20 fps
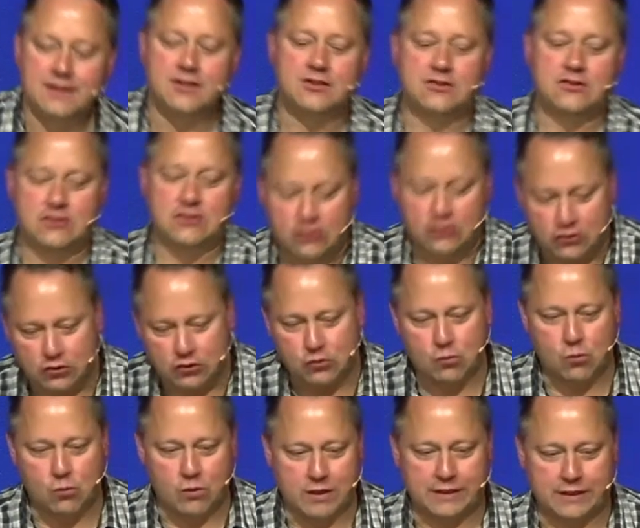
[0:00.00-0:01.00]
2
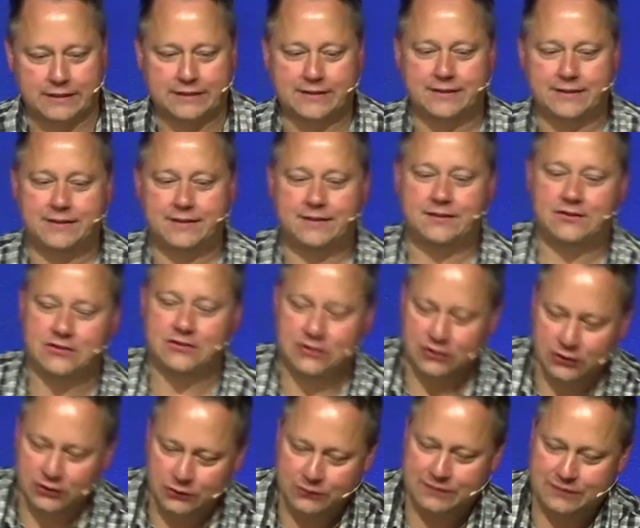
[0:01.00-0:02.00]
1,
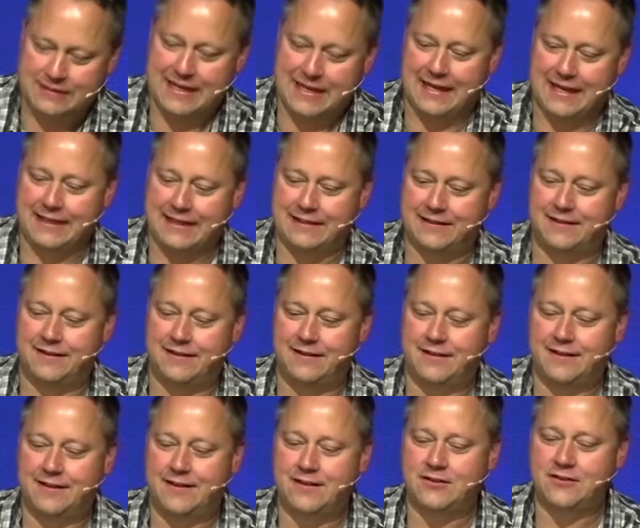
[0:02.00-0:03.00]
210,
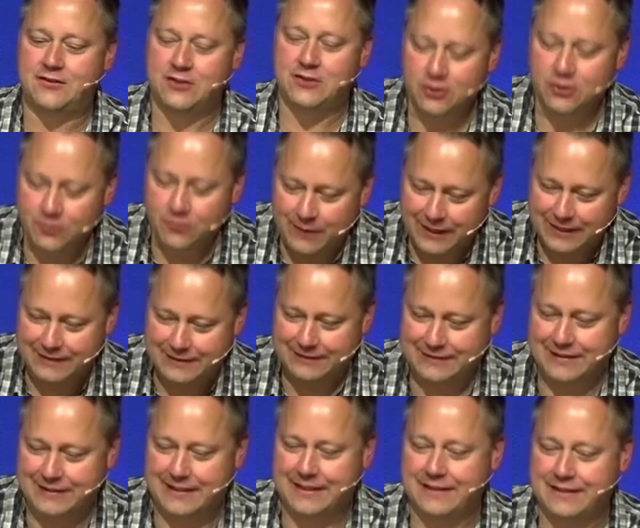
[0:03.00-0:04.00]

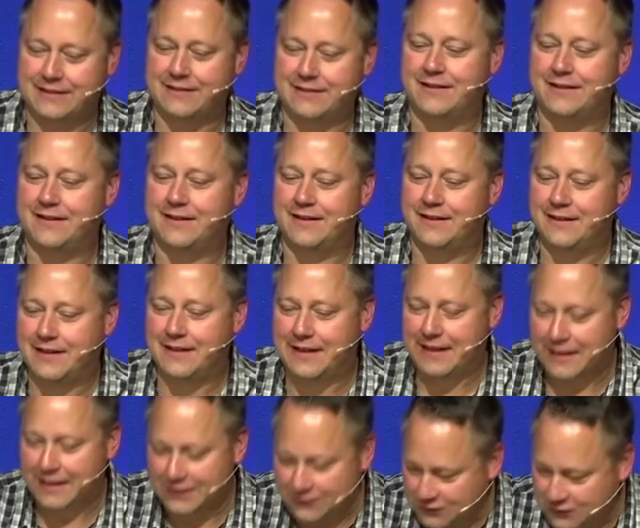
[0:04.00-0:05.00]
218,
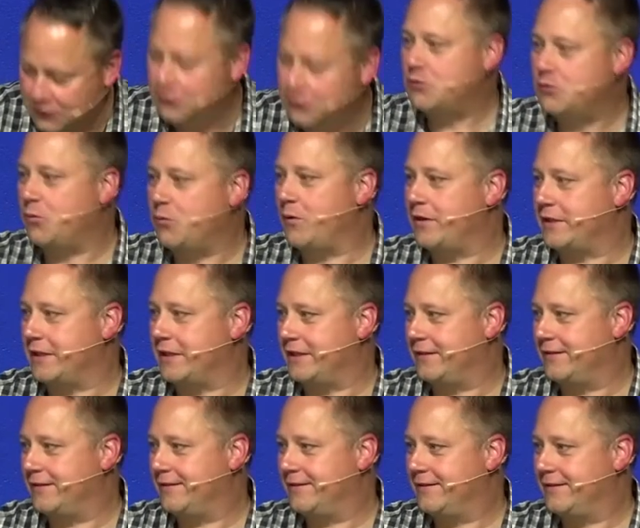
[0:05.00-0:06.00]
and 220.
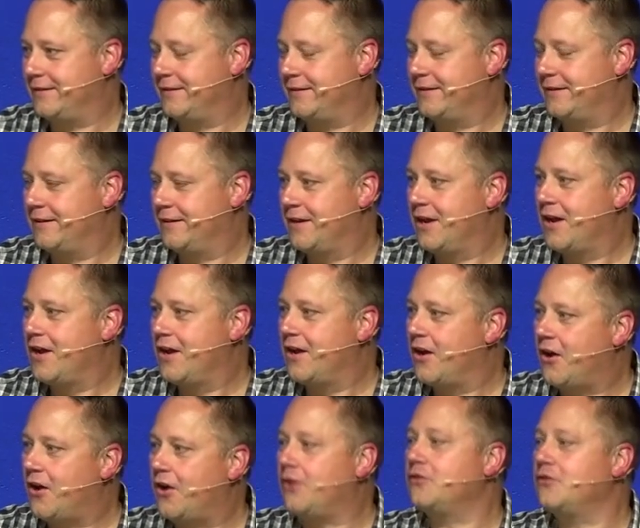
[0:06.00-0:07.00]

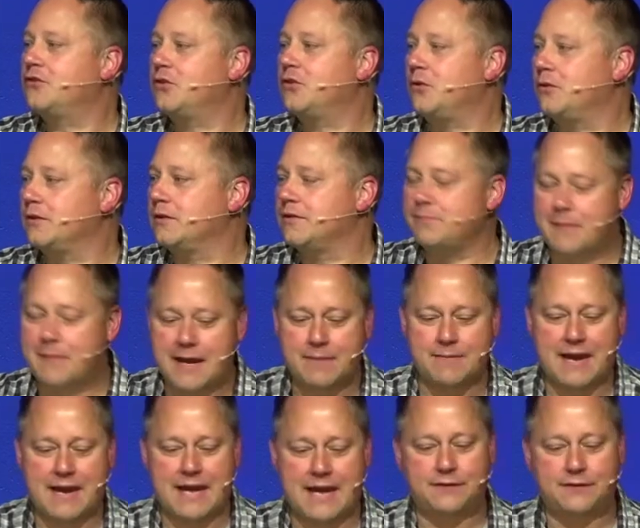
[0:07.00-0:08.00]
All told, if my
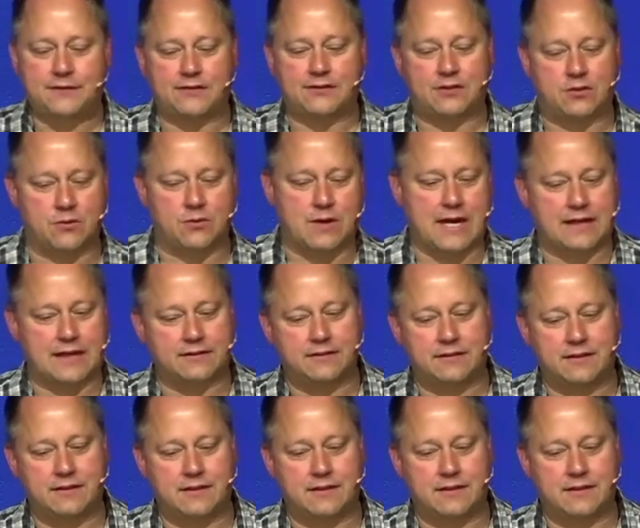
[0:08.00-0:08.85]
math is correct,